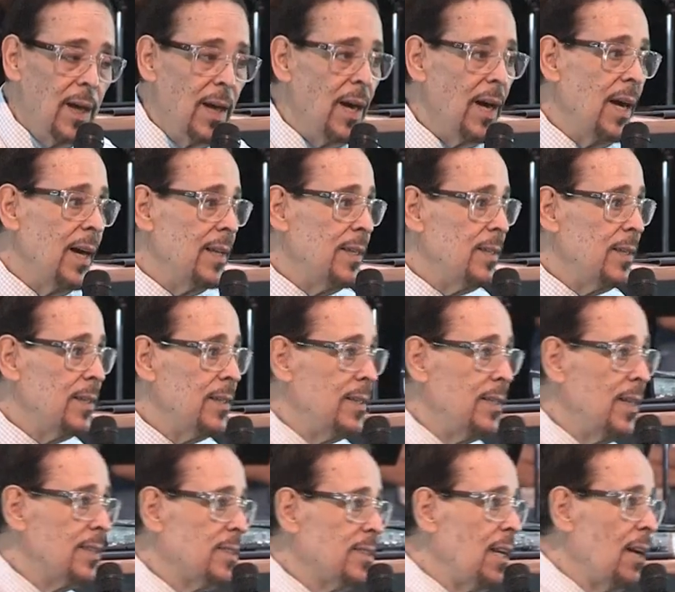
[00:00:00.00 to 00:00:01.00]
And
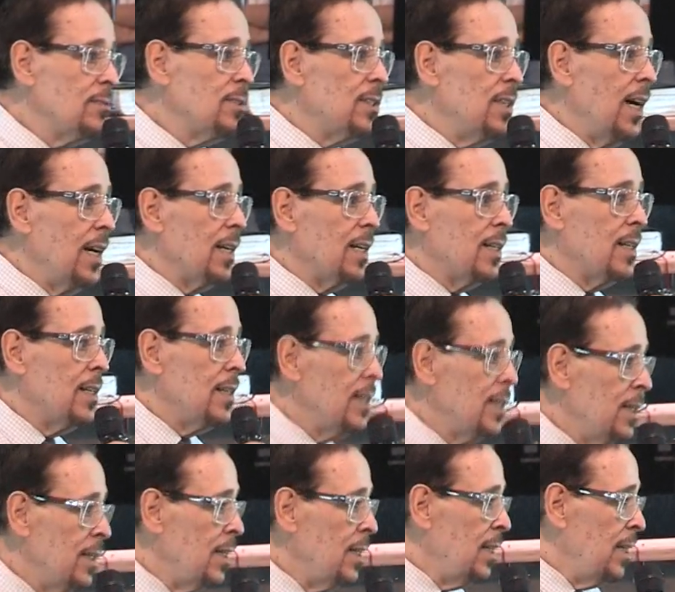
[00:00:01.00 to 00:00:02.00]
that sounds like
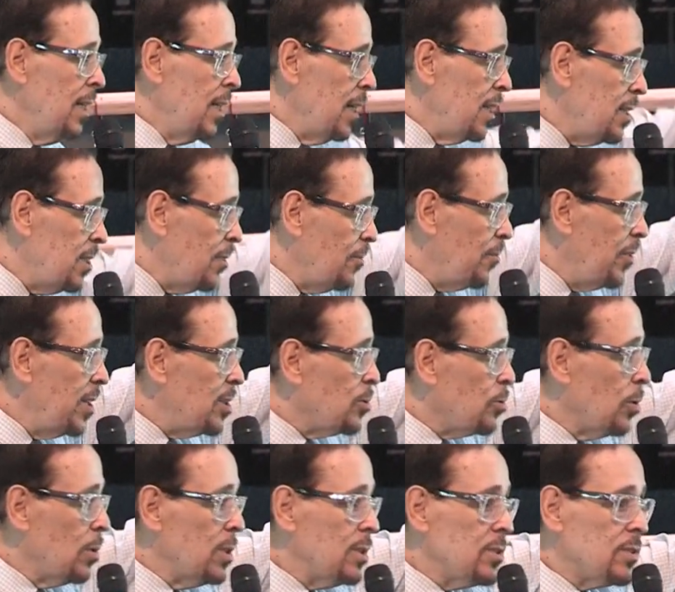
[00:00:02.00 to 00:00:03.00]

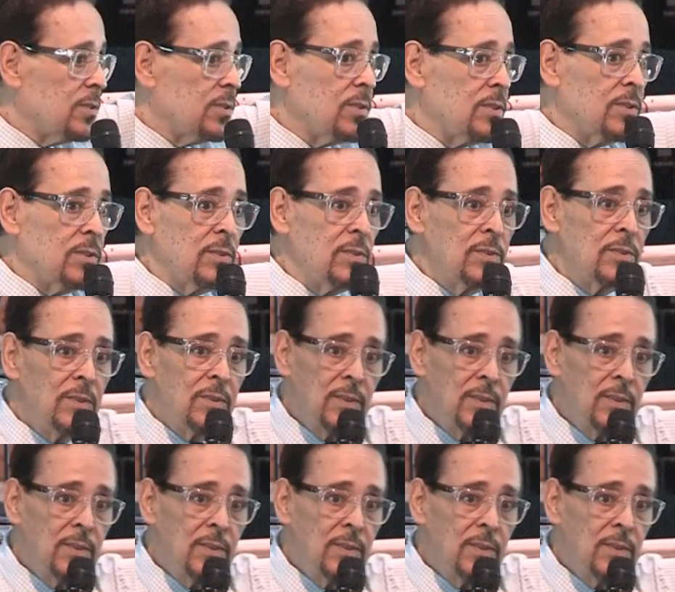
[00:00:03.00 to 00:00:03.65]
individuals